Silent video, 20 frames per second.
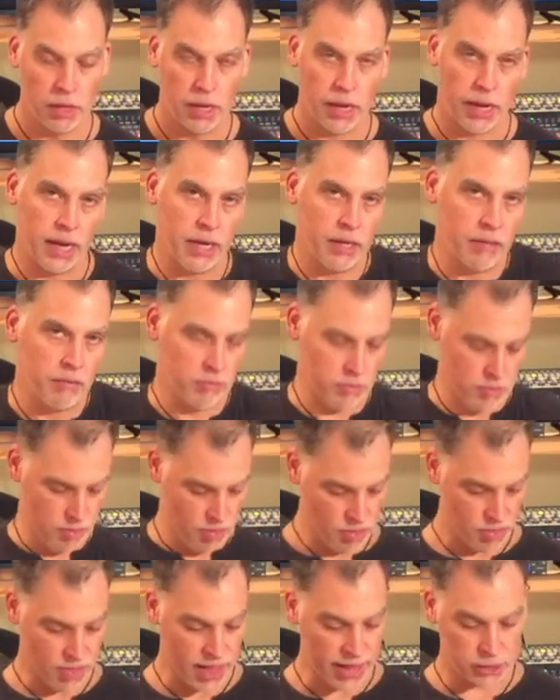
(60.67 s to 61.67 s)
And
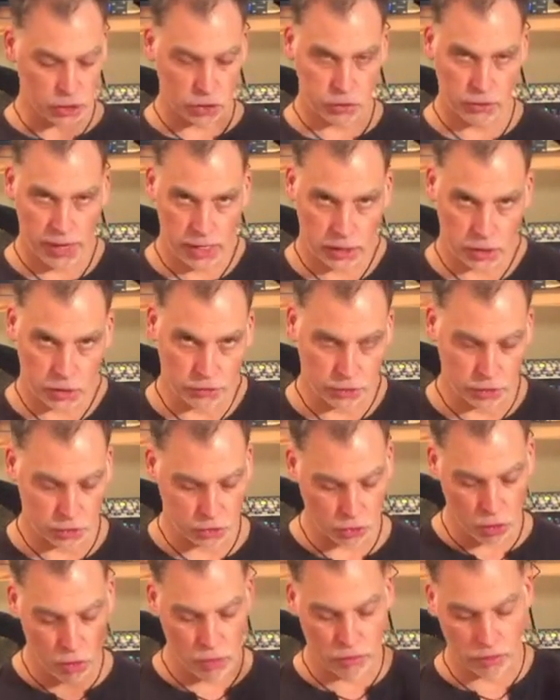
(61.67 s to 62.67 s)
that transfers
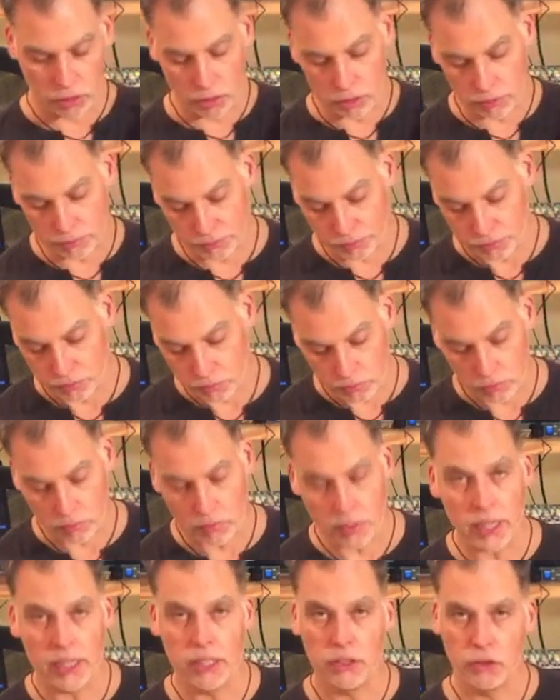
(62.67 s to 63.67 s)
over
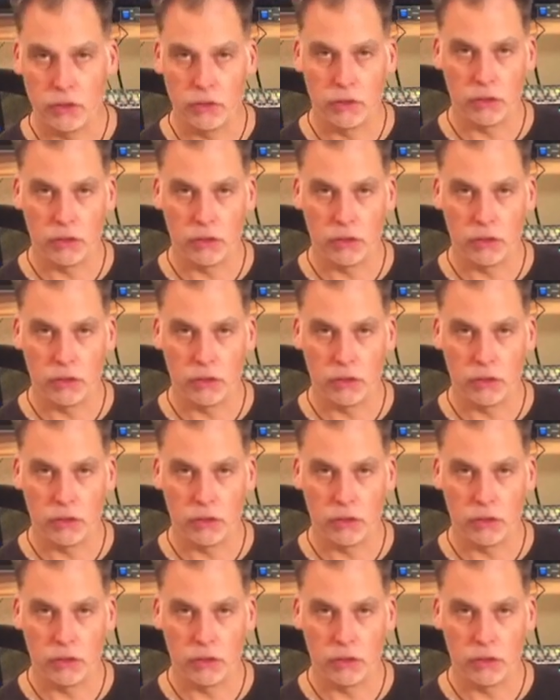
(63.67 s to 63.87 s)
into the